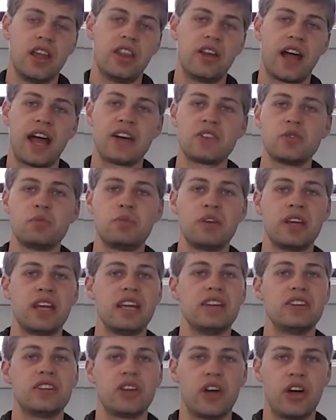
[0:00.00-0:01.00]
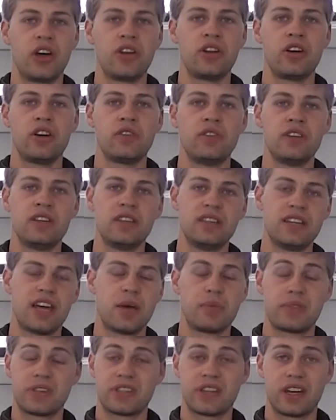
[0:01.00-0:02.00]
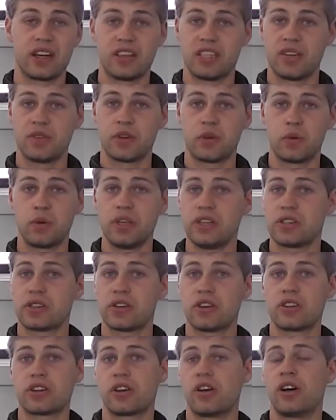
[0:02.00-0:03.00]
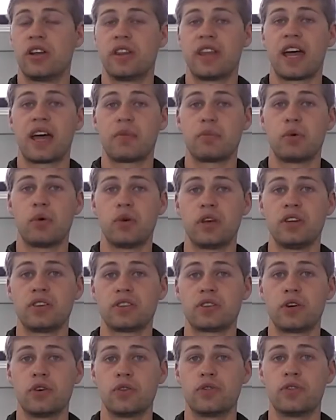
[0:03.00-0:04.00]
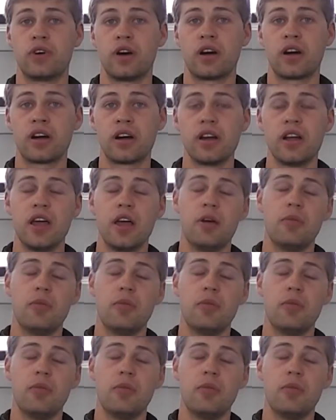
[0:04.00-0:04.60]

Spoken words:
There hasn't been a ton of in-depth scientific research on that point so far,